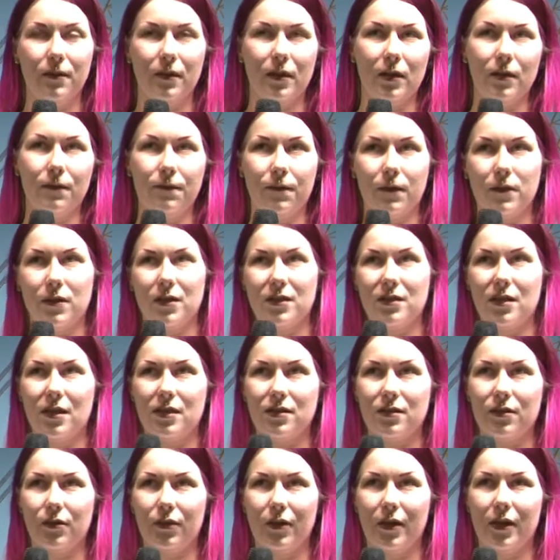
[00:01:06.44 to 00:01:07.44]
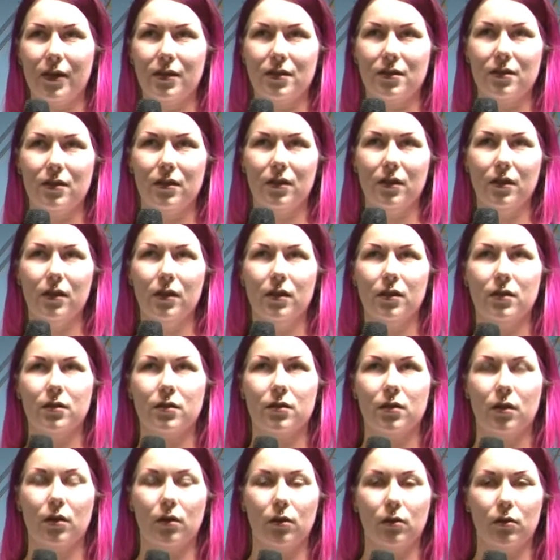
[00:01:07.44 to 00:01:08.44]
if a disaster hits.
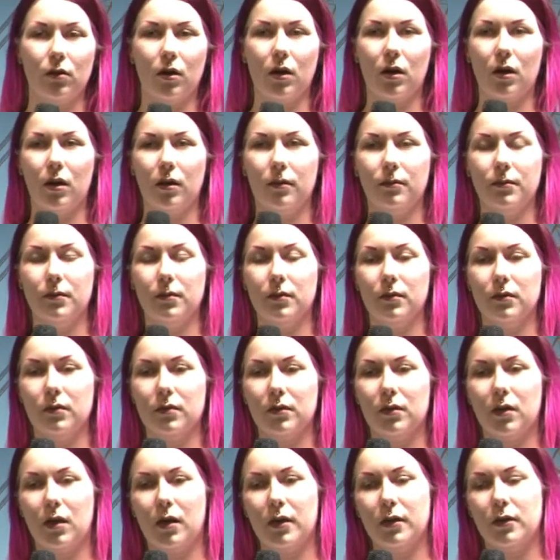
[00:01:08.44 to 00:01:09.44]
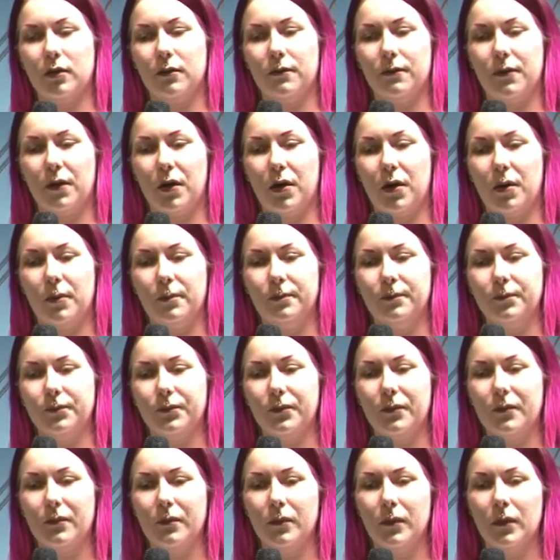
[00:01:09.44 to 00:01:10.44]
So uh, kind of um,
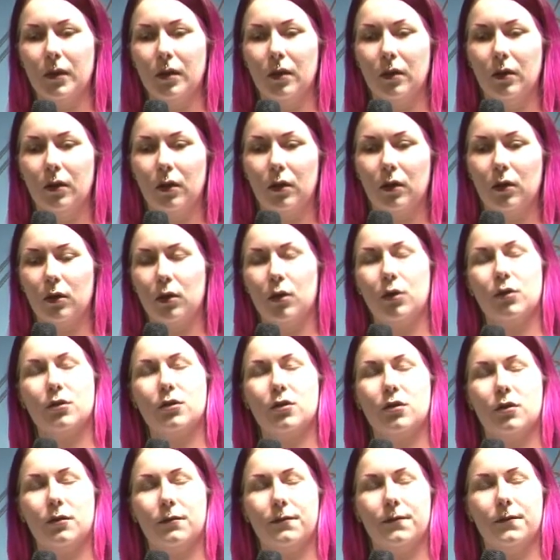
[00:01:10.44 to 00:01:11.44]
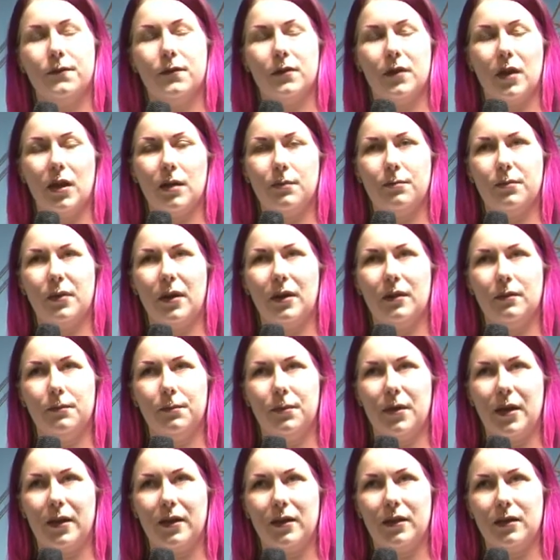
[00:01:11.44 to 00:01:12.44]
lots of
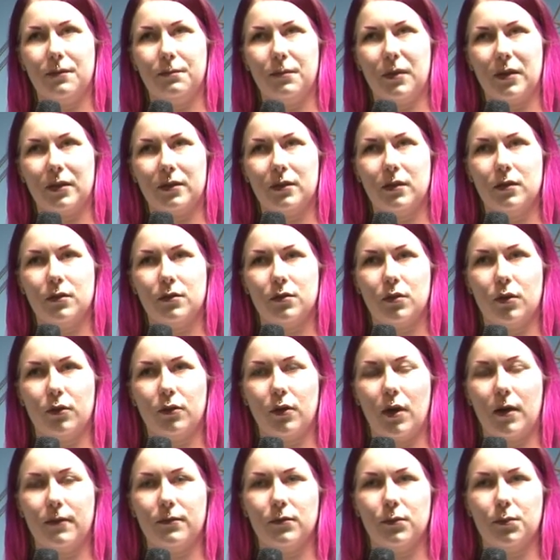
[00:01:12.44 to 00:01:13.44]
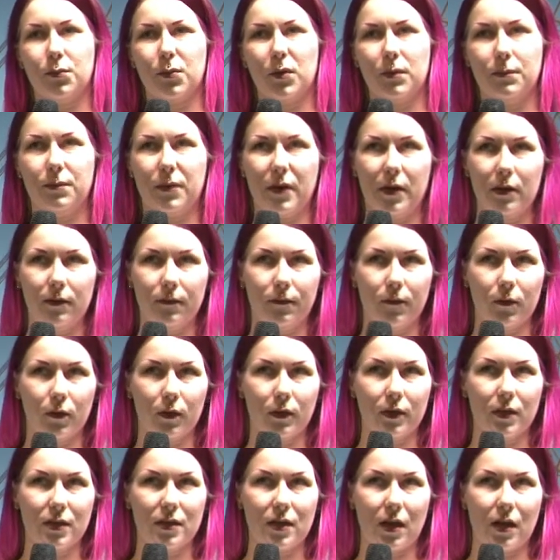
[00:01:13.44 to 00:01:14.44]
gameplay impact. So you have to prepare for
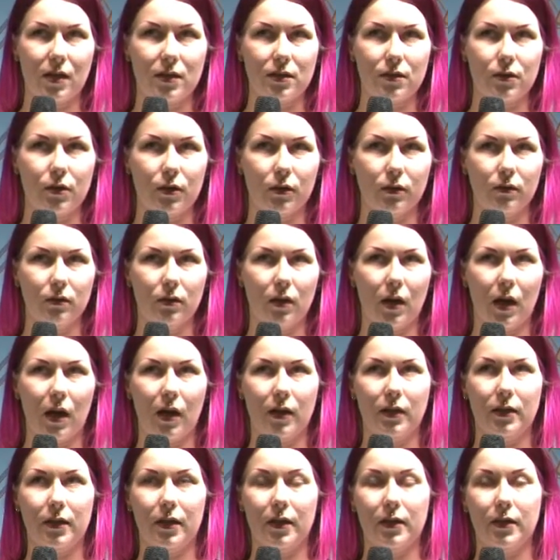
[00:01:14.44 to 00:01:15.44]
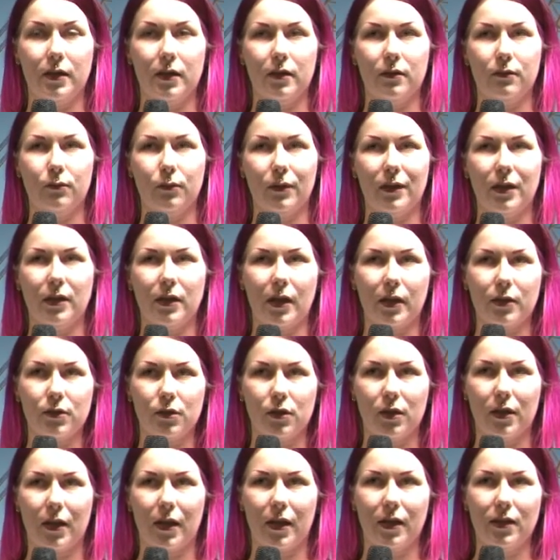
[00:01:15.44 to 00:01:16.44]
a disaster, and then when it
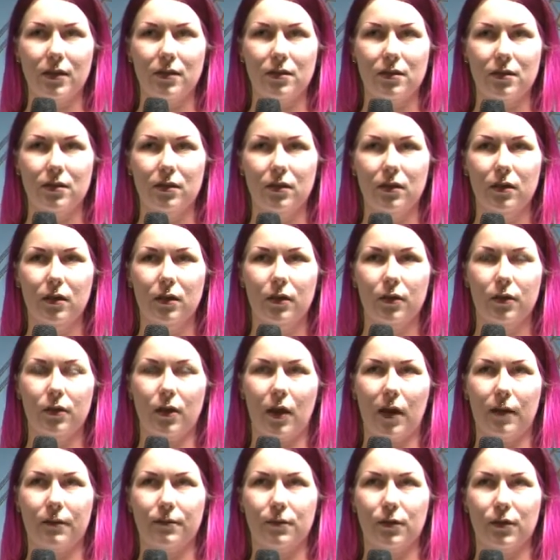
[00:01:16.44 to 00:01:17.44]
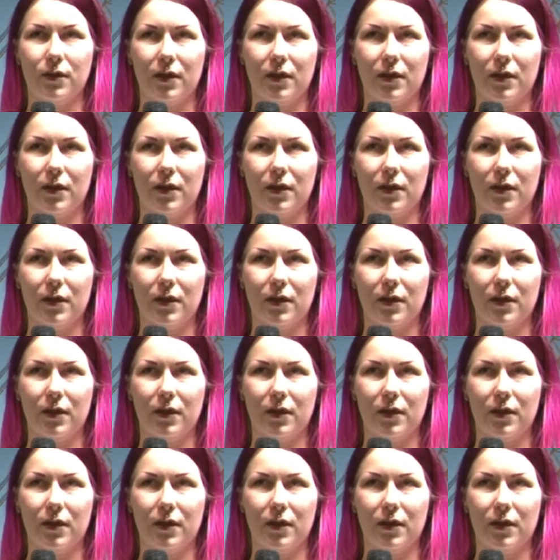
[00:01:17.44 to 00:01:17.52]
actually hits, you have to